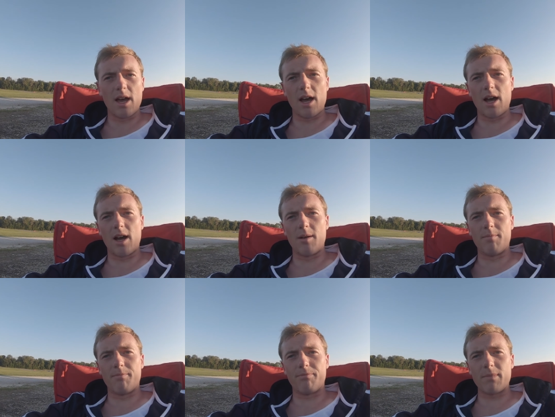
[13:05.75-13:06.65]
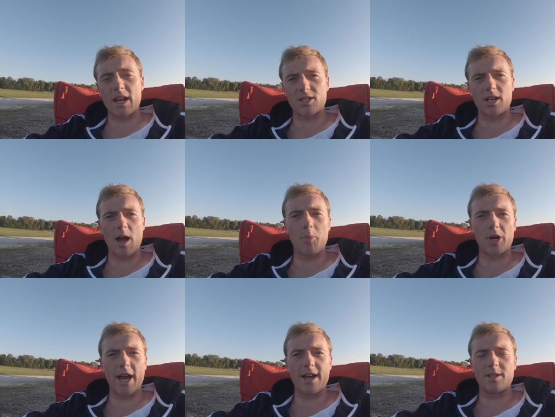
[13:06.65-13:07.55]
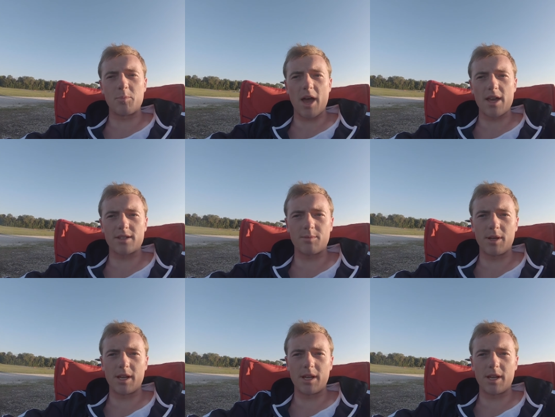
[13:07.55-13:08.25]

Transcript: Um, actually a couple guys passed